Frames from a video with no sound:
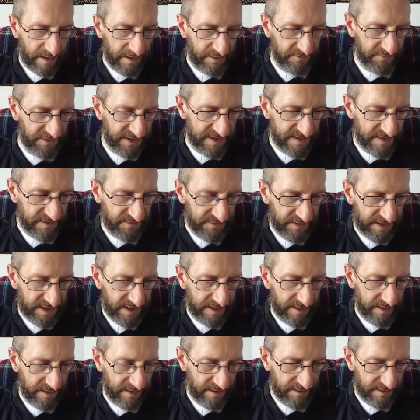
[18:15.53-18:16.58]

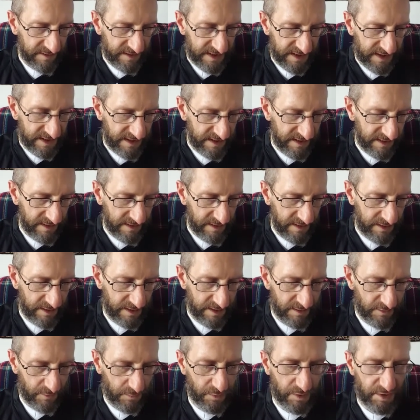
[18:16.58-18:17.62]
Vis-a-vis
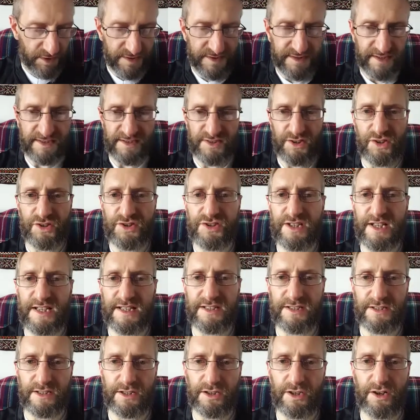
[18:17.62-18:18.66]
the words
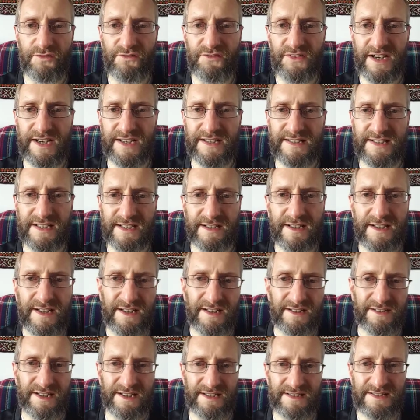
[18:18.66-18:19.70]
association and confiding.
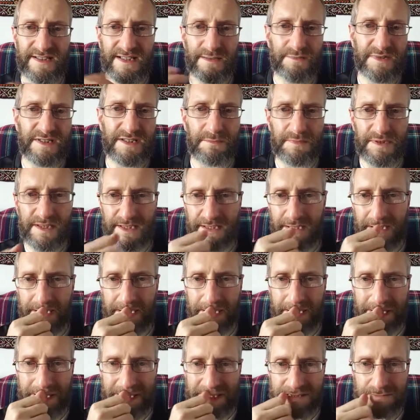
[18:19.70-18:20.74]
That seems to be a
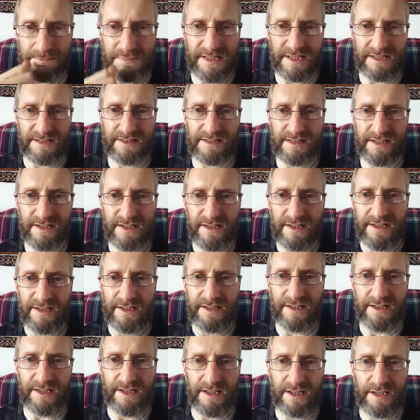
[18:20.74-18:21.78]
key aspect.
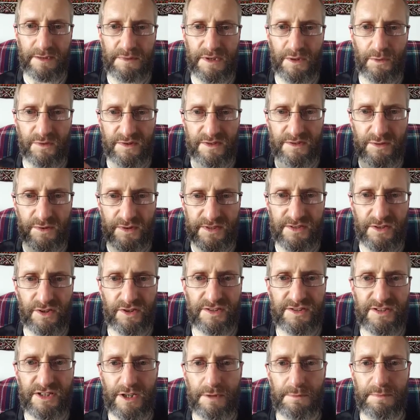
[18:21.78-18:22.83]
He wants to
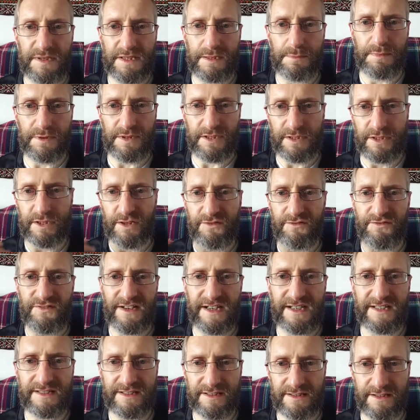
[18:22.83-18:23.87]
associate people and
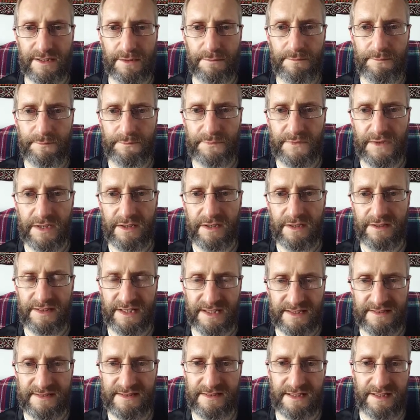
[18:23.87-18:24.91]
confide in them.
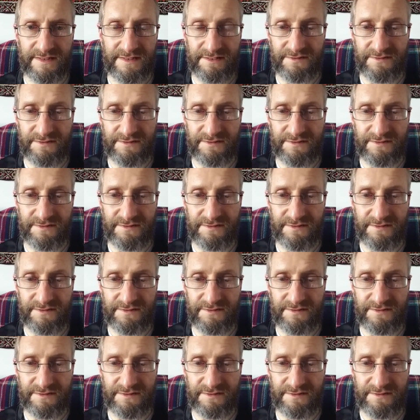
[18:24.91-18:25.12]
That's